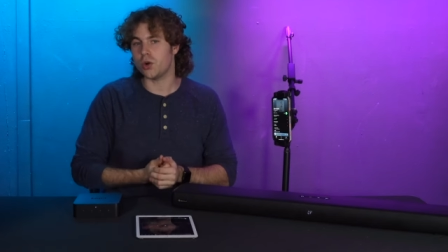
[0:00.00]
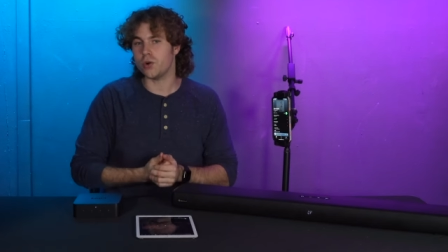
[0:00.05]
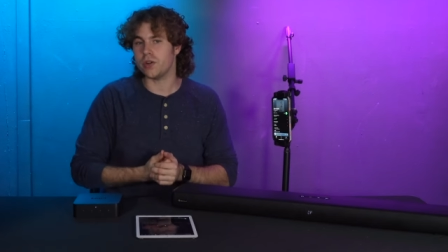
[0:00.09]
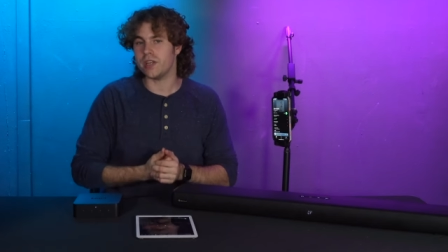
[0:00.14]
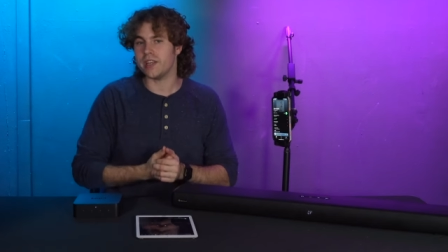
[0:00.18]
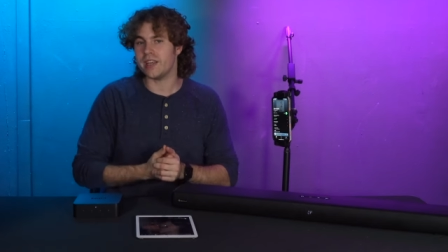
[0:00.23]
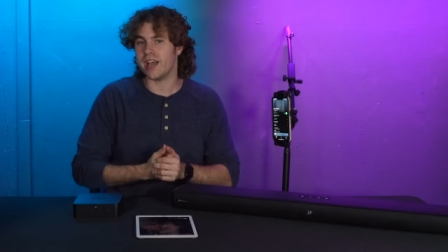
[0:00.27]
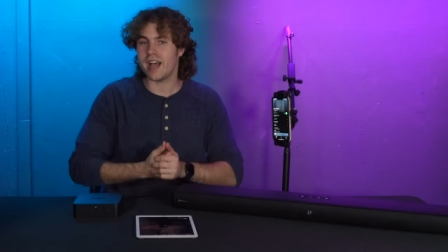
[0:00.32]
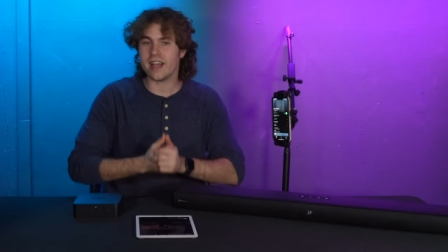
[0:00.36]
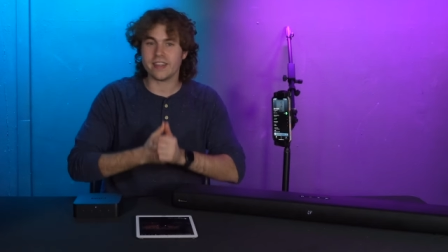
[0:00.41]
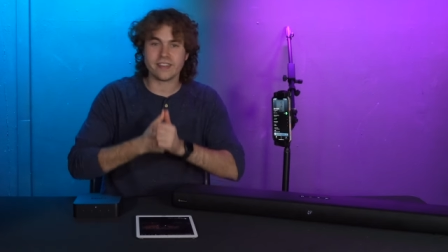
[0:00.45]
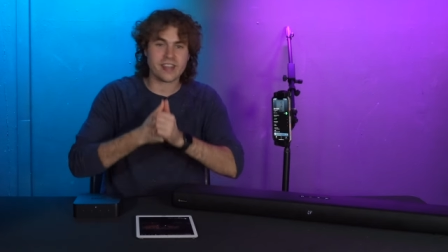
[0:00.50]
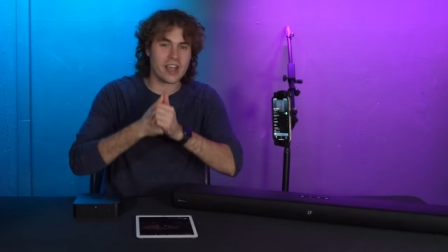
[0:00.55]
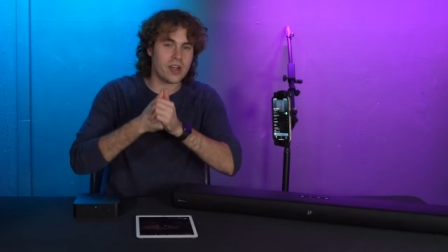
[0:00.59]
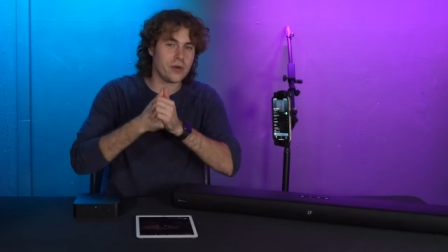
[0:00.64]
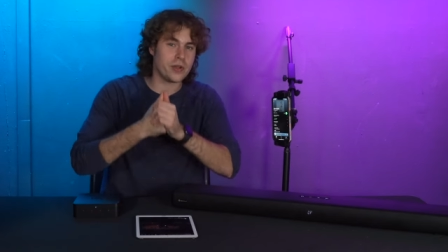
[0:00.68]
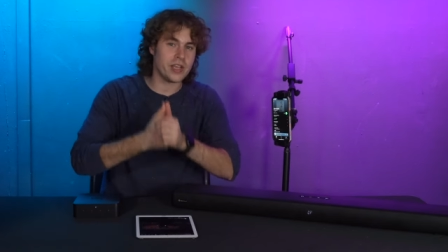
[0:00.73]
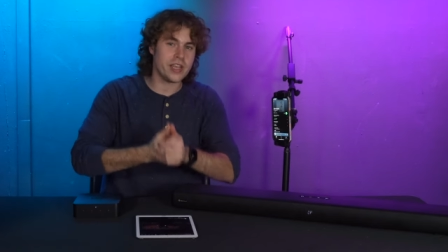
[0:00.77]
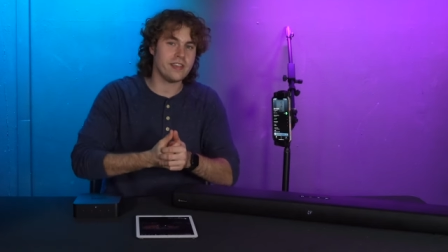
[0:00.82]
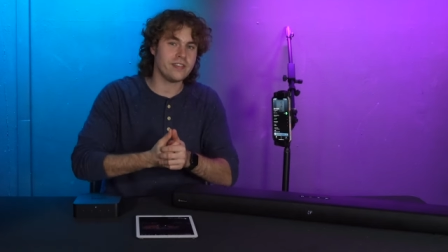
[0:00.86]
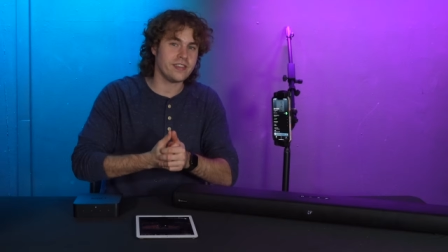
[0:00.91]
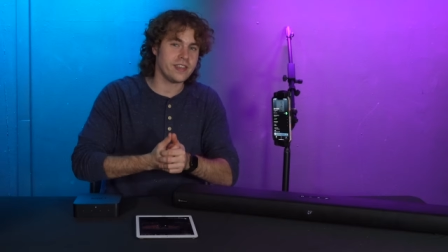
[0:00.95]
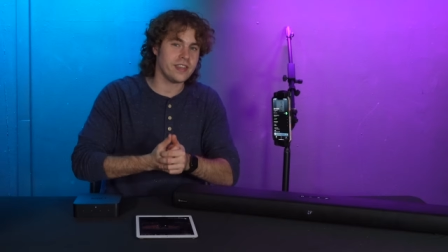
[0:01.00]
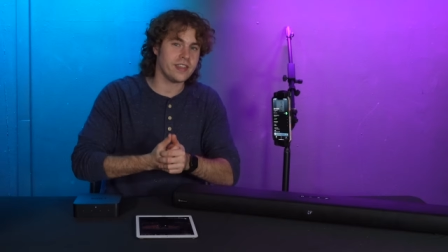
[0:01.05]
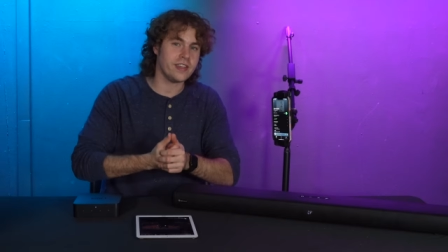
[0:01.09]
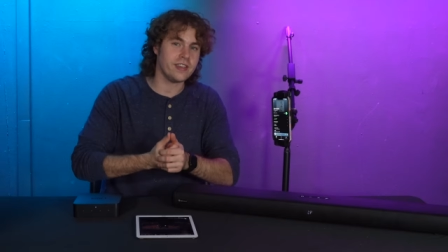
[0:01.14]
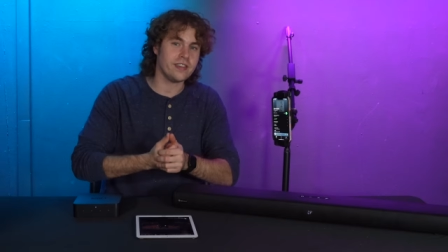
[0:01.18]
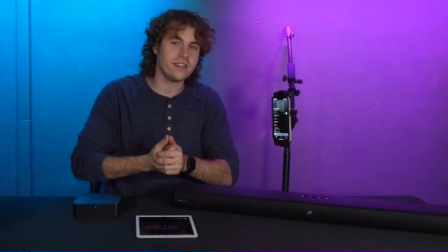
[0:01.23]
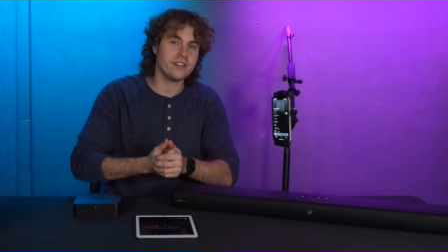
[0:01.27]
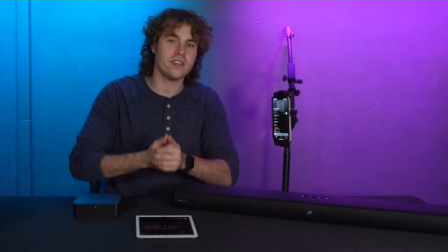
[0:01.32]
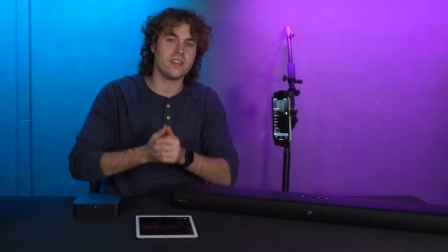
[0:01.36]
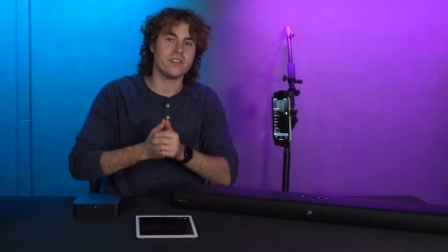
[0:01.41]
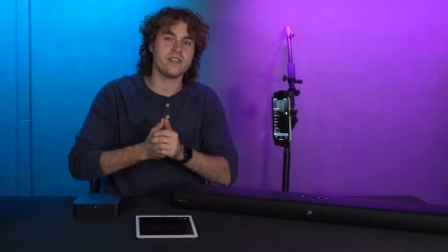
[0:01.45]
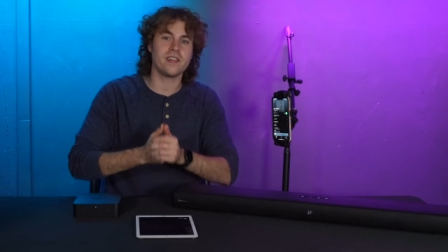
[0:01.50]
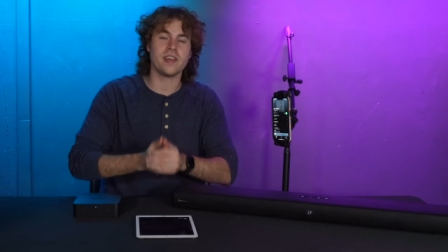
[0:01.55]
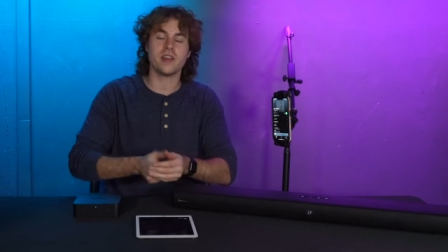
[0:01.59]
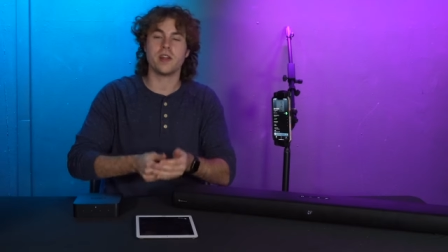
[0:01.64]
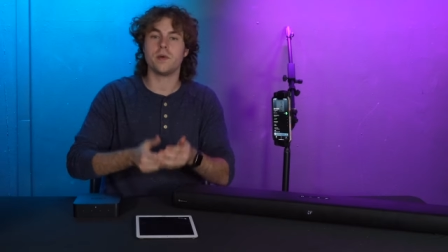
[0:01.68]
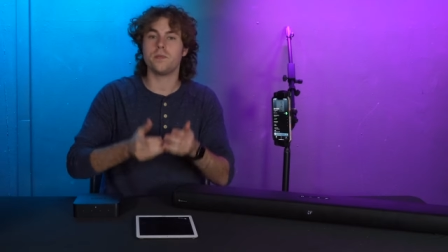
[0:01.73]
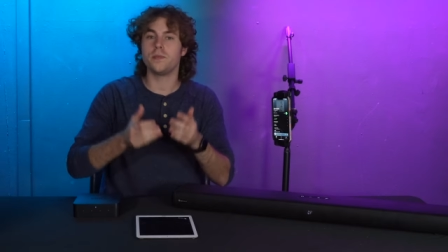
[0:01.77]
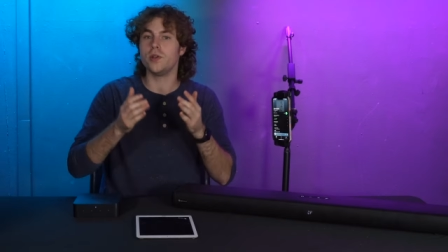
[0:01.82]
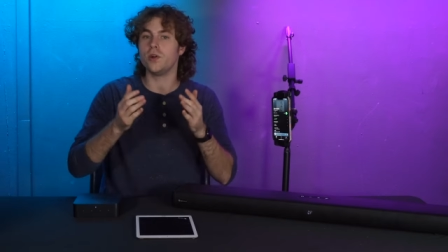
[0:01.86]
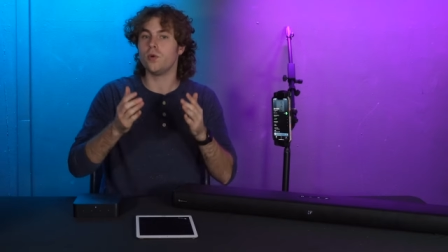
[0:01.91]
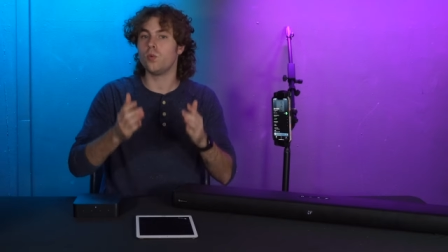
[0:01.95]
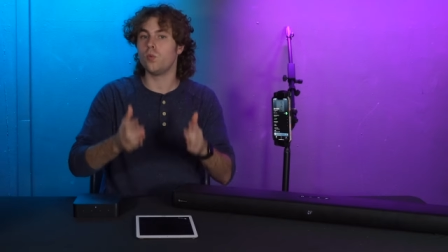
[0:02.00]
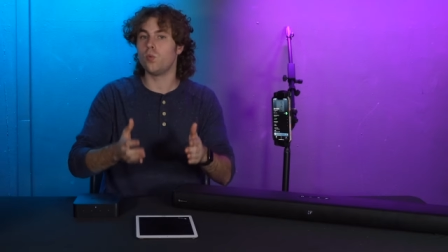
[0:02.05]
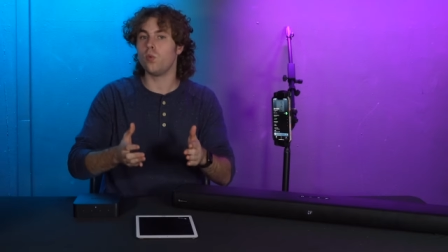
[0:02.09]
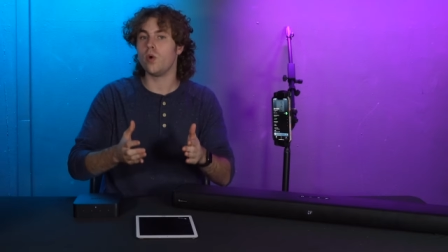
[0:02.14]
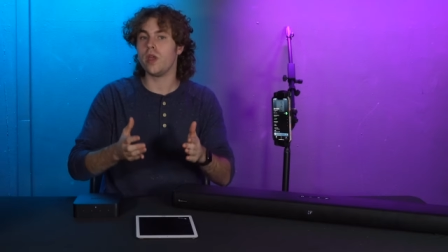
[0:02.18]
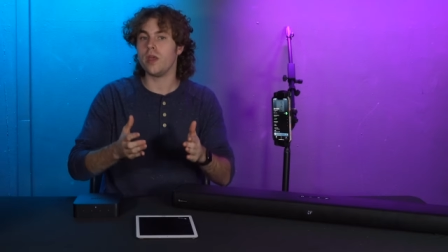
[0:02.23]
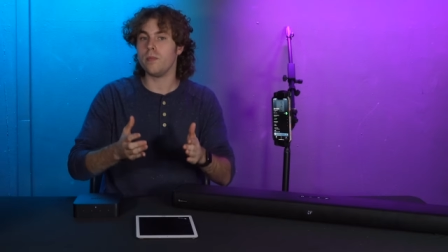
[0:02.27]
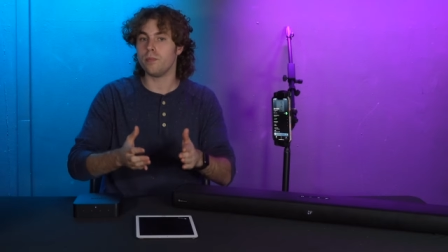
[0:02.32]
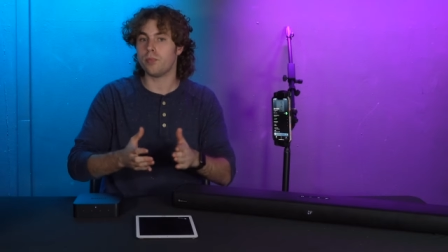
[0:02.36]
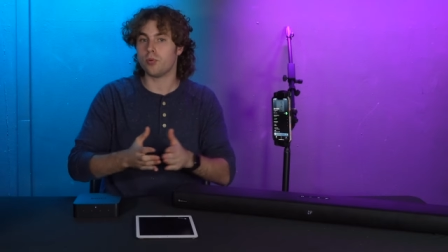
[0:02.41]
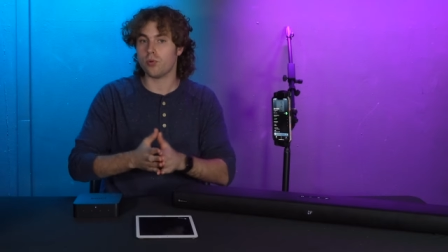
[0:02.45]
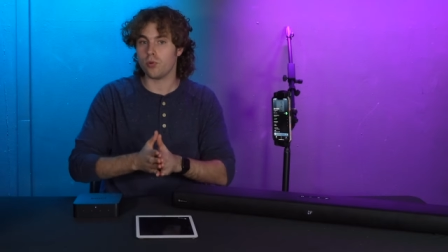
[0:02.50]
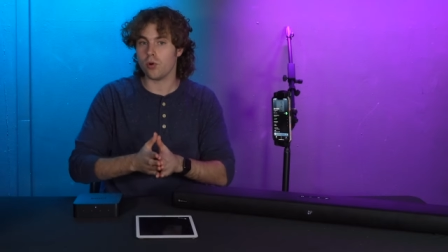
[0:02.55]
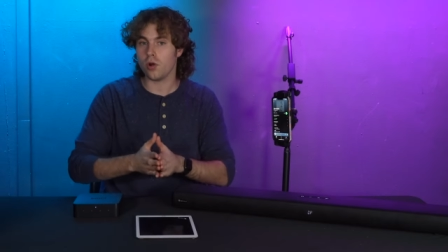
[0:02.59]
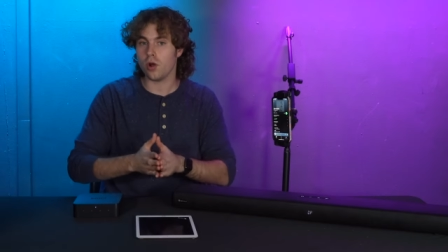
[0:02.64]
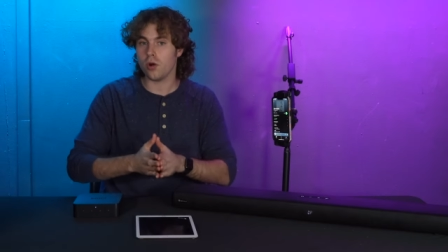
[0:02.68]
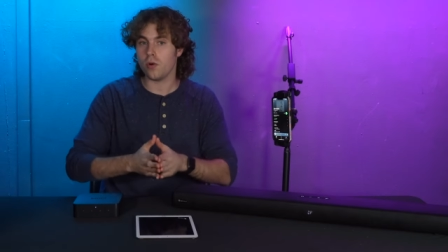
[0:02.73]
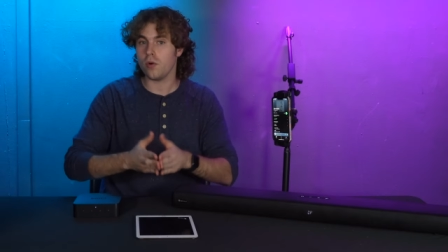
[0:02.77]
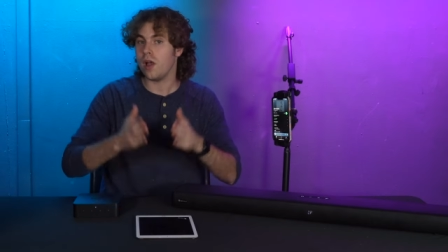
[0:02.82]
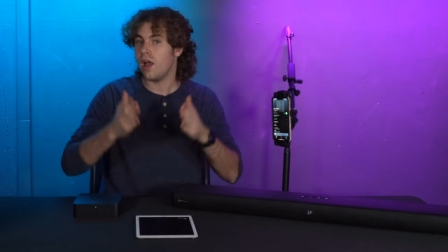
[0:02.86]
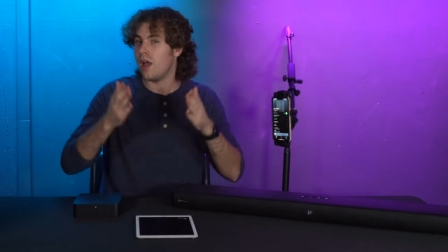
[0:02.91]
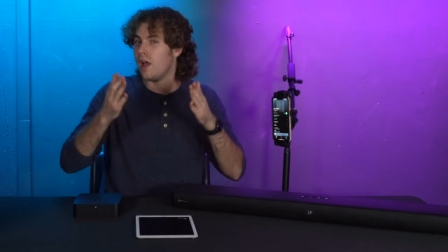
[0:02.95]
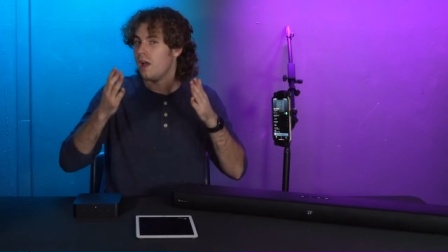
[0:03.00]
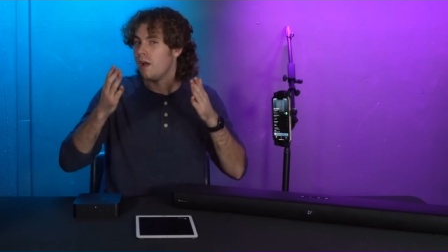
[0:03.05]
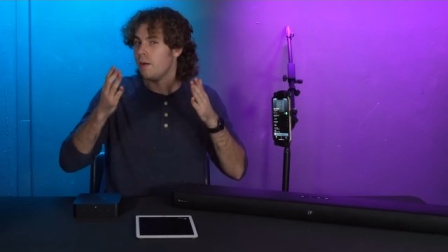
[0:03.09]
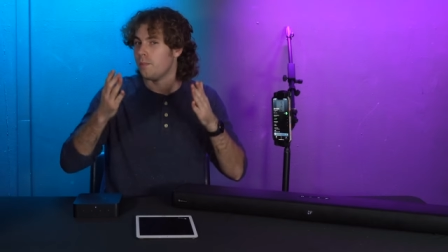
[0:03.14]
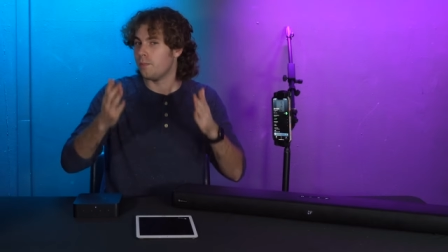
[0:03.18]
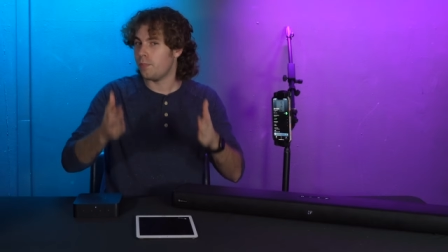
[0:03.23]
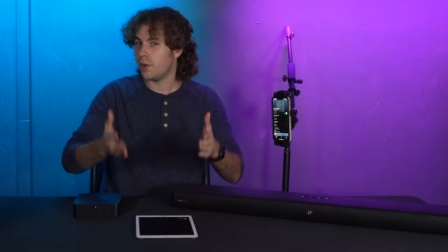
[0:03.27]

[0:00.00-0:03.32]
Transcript: showed you guys how easy it is to set up your WiiM Pro.